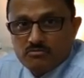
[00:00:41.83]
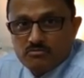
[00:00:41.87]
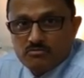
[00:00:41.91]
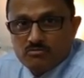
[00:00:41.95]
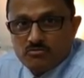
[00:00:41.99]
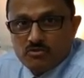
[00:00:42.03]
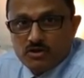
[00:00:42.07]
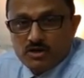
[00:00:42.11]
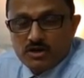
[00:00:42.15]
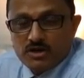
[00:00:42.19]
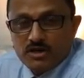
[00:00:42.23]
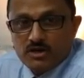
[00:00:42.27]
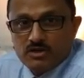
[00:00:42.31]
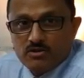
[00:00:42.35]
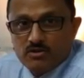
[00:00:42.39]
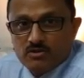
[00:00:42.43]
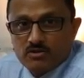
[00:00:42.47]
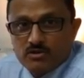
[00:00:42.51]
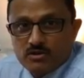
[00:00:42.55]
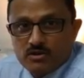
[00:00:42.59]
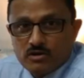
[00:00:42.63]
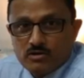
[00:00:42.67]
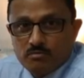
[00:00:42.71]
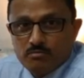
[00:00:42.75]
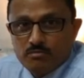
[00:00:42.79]
working on the
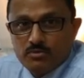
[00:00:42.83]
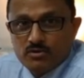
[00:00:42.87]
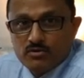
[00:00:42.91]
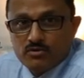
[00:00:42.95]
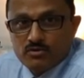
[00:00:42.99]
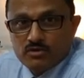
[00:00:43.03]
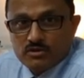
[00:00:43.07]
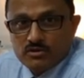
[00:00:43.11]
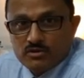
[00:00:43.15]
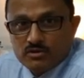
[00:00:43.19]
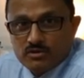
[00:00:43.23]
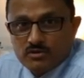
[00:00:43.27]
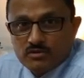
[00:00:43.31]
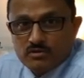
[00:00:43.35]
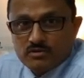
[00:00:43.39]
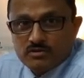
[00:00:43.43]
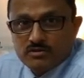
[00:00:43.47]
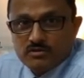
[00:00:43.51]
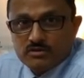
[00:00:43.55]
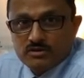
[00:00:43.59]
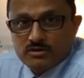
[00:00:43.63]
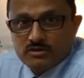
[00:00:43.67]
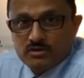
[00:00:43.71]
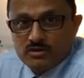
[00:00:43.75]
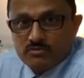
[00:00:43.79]
computer,
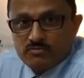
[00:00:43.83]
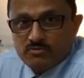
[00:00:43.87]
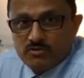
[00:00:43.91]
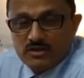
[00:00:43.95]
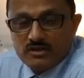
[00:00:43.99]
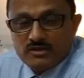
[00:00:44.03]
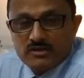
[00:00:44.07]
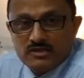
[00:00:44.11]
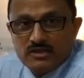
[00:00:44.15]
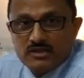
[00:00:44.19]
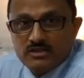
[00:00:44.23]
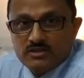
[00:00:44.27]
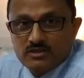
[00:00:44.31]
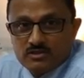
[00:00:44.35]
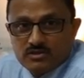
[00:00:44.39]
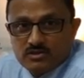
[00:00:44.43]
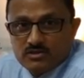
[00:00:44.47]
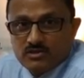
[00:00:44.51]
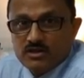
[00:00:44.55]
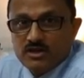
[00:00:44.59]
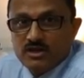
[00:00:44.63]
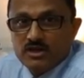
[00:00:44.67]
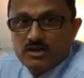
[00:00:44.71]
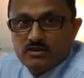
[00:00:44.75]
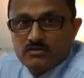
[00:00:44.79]
facing the
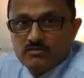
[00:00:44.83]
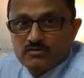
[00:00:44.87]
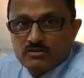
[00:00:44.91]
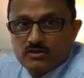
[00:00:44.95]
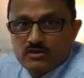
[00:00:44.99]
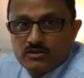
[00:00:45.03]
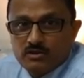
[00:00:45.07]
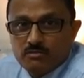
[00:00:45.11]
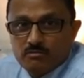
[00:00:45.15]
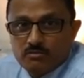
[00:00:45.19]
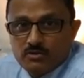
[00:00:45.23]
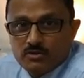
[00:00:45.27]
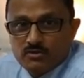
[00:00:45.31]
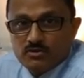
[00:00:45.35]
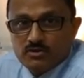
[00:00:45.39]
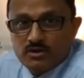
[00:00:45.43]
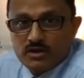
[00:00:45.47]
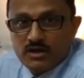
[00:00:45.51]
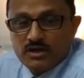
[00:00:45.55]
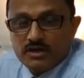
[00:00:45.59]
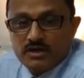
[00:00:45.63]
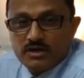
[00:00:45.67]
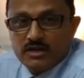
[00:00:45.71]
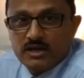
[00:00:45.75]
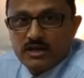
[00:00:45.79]
screen of the computer
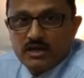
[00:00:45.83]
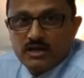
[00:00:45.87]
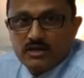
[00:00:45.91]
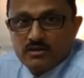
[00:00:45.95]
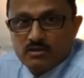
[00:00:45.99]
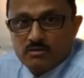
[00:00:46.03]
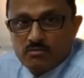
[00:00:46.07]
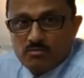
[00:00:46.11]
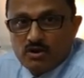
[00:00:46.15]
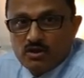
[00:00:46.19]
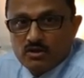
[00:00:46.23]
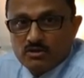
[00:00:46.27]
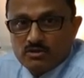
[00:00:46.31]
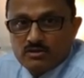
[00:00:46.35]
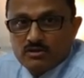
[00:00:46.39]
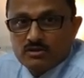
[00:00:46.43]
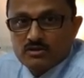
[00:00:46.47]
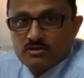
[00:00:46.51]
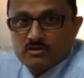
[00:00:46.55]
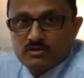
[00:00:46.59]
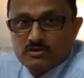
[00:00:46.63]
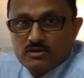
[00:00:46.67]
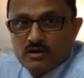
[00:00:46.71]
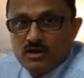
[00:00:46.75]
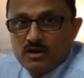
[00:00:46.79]
and ticking the boxes,